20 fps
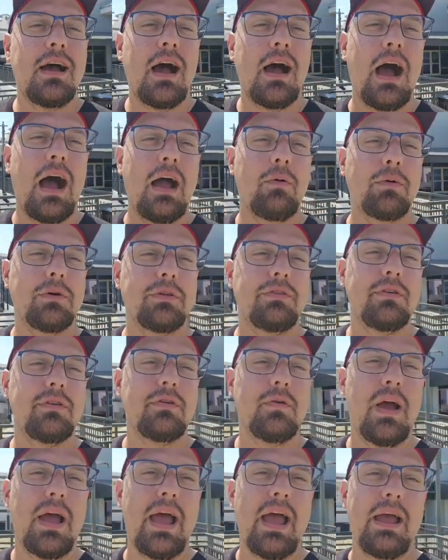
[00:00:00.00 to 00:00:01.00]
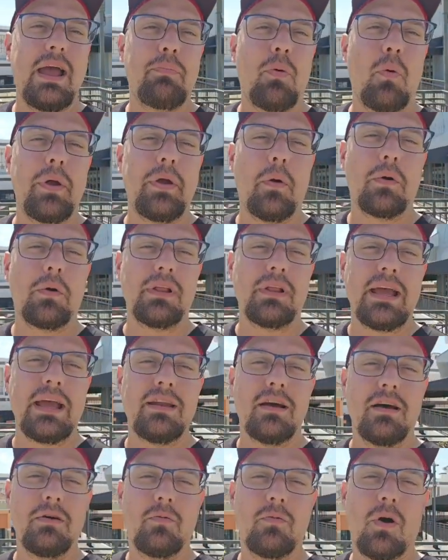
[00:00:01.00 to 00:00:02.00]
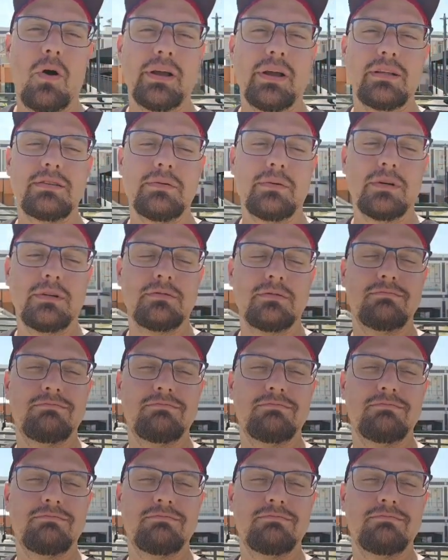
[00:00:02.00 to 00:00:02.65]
I will do a Point Orlando walking tour.